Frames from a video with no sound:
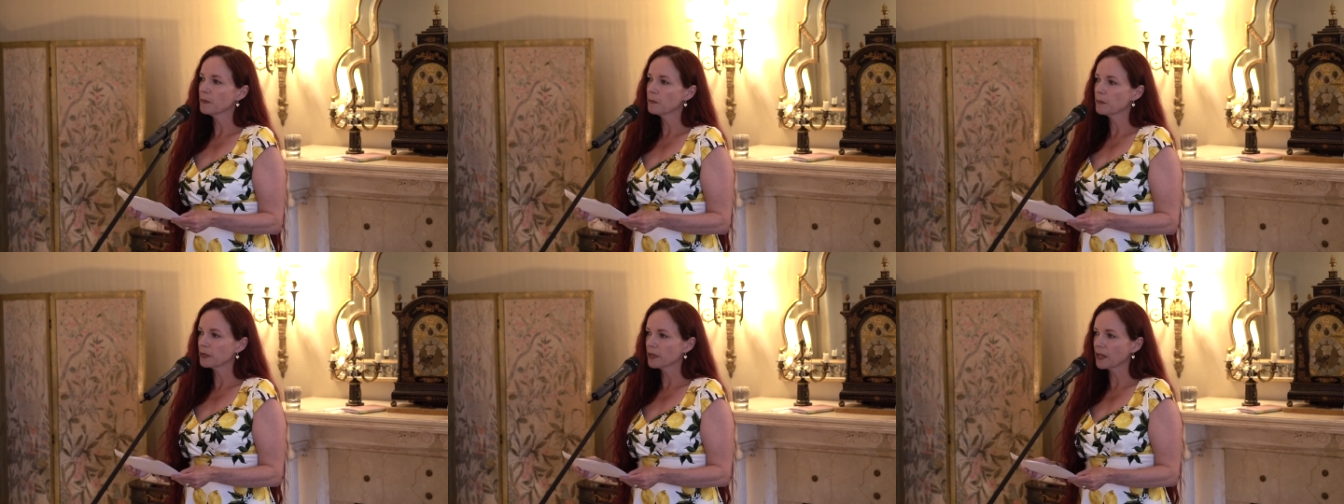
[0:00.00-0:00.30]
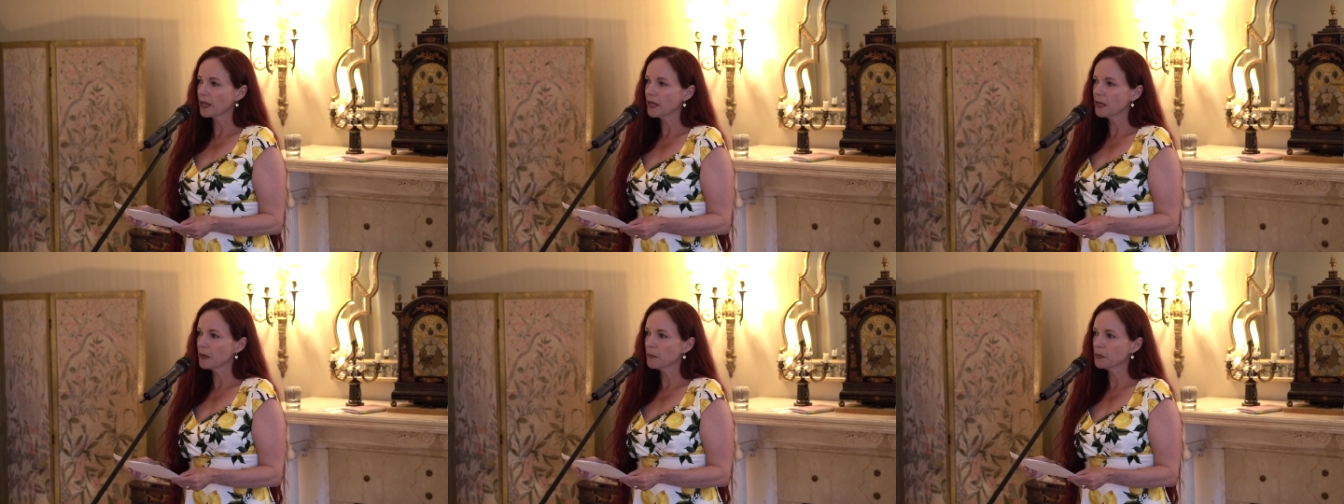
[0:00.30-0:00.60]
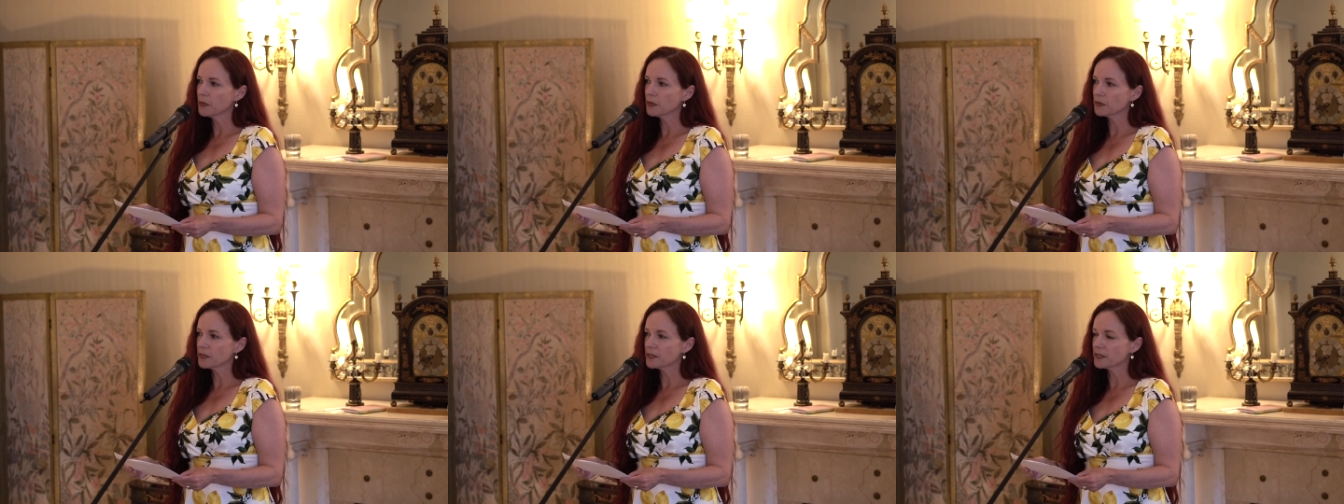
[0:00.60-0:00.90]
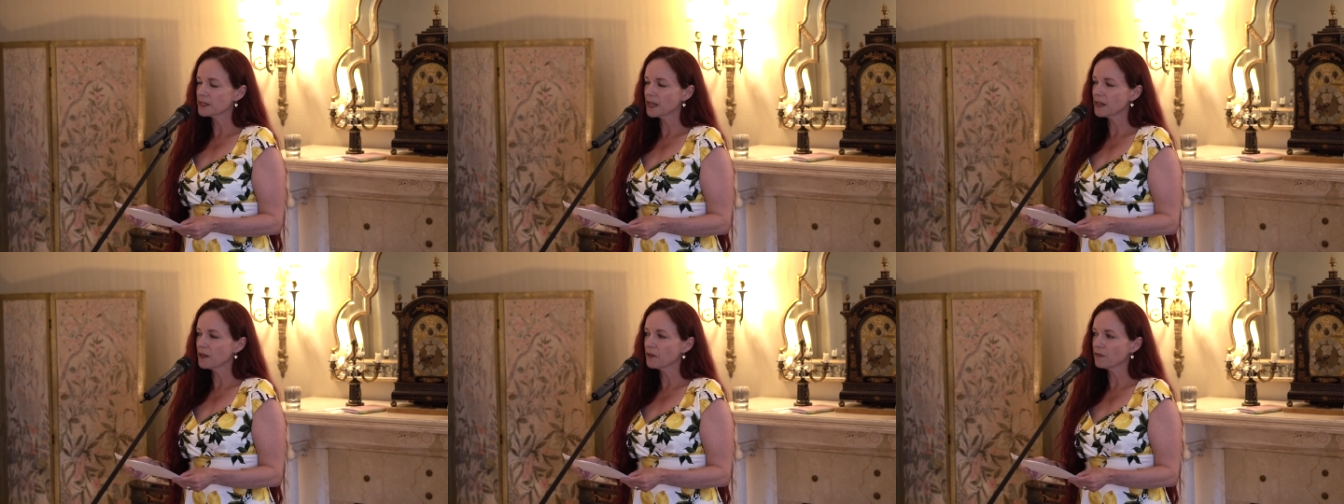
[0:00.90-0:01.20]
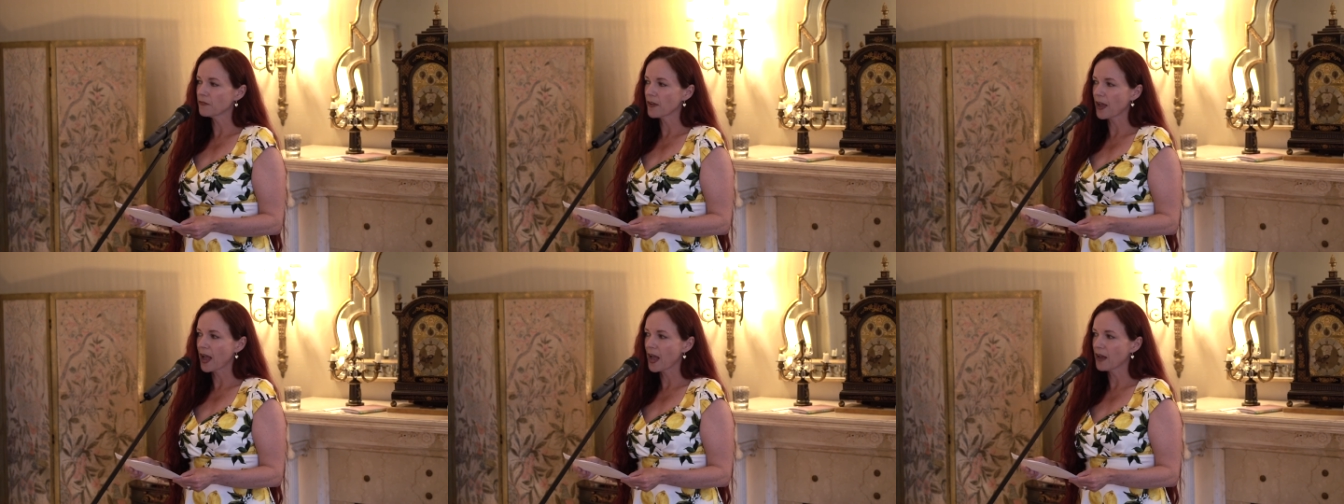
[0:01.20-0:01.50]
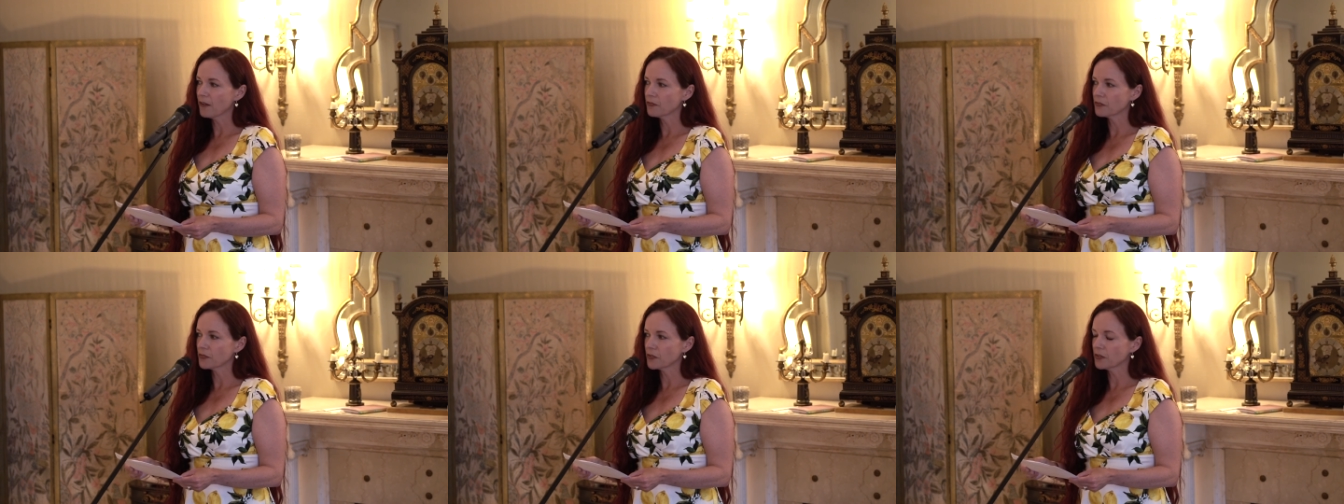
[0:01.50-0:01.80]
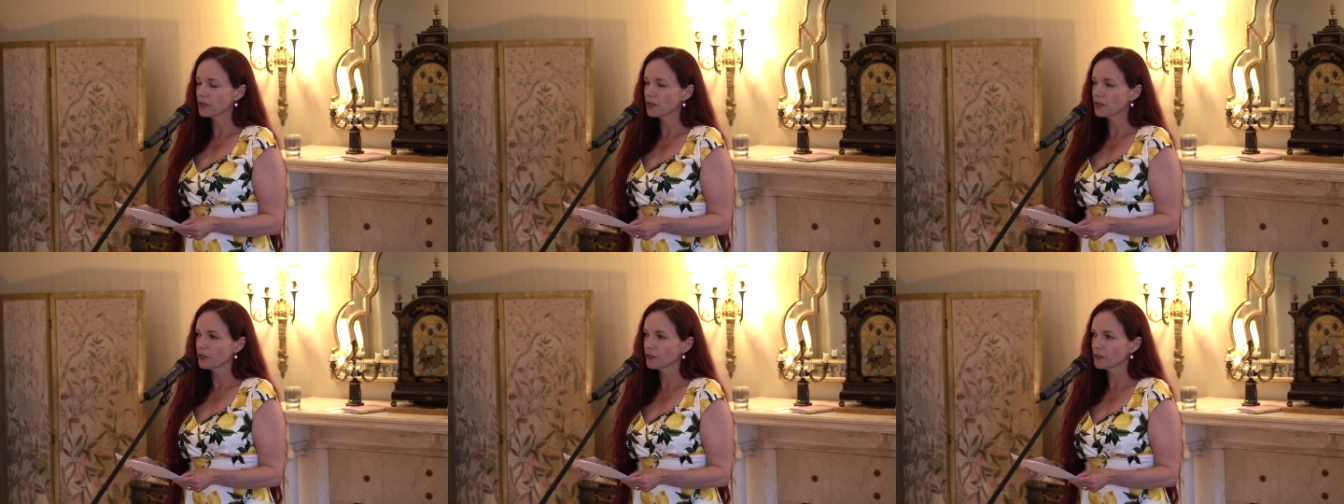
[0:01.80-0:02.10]
blame yourself
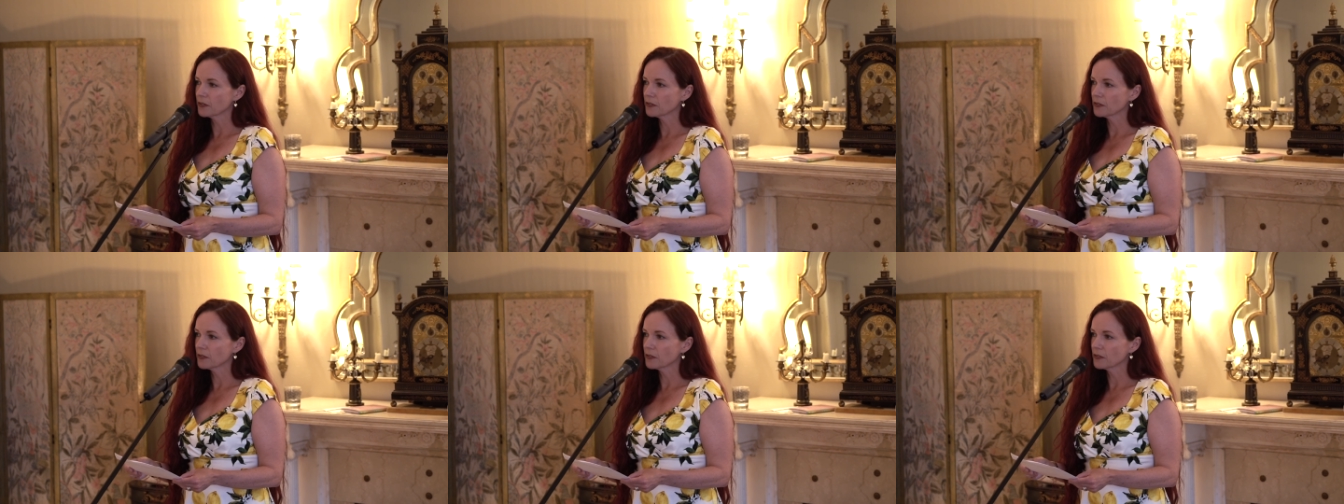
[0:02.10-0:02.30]
after.